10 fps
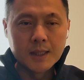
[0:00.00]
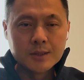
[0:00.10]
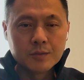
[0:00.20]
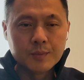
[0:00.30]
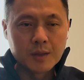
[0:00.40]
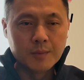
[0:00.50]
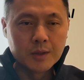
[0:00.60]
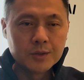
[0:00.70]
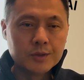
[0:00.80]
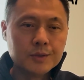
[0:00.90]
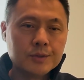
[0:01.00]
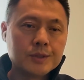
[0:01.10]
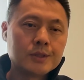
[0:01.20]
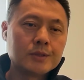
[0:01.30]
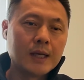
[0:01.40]
Anthropic
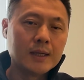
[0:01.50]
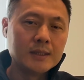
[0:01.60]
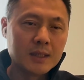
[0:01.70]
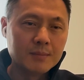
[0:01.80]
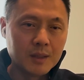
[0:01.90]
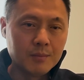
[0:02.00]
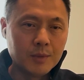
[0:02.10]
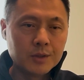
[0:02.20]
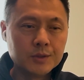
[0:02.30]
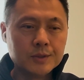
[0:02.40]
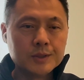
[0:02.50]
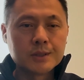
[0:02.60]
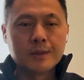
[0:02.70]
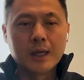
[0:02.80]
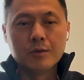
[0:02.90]
models, right? And Gemini
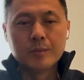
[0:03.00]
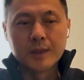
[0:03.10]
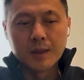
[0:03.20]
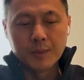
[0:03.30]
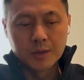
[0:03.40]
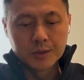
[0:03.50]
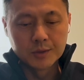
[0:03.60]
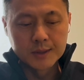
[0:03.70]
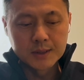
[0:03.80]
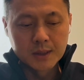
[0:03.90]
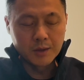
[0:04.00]
models, right? OpenAI models.